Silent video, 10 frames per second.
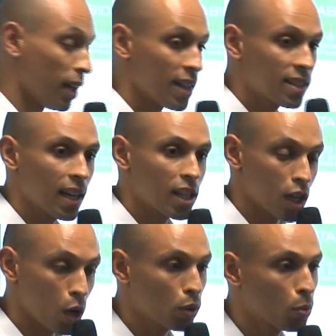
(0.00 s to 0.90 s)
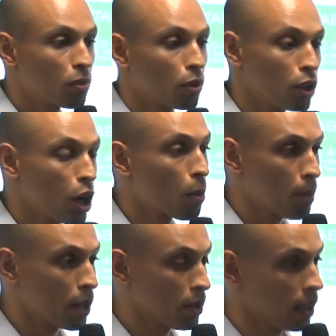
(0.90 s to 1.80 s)
a nice cash out with a young
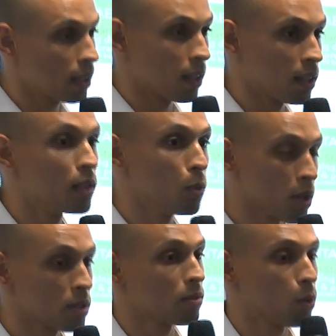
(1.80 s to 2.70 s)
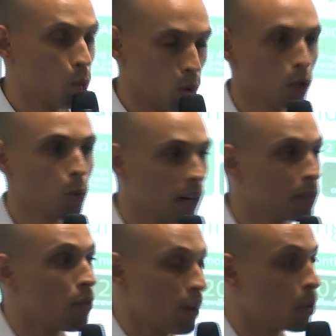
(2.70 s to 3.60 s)
biotech, and he was
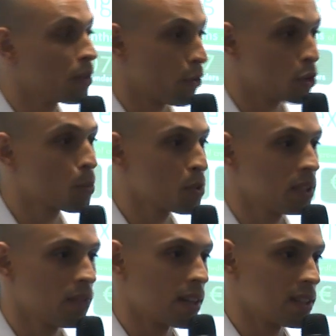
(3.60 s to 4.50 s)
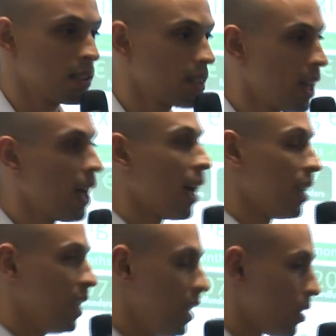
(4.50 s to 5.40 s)
worldwide the very first positive exit.
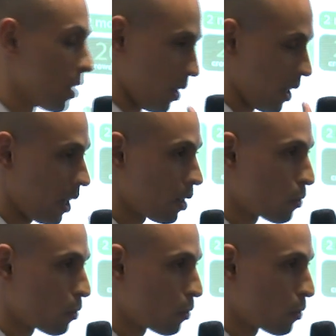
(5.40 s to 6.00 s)
And here again,